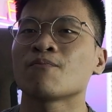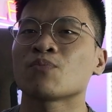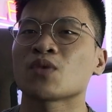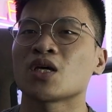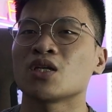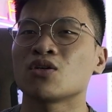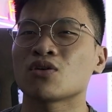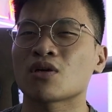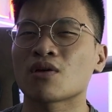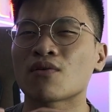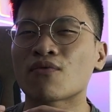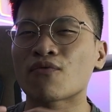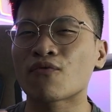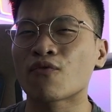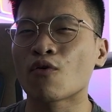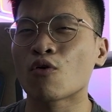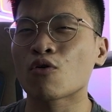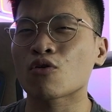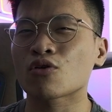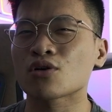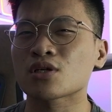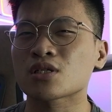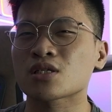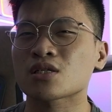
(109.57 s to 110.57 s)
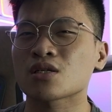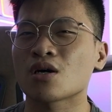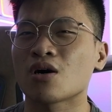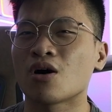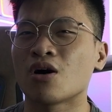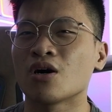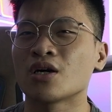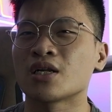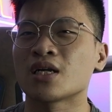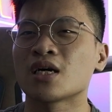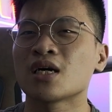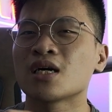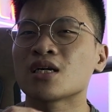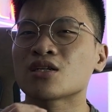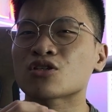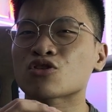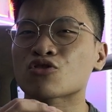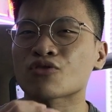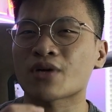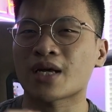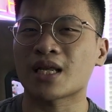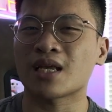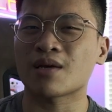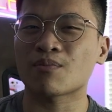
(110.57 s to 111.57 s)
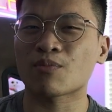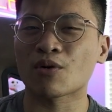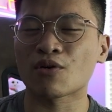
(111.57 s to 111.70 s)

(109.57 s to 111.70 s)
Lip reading: and you can focus on training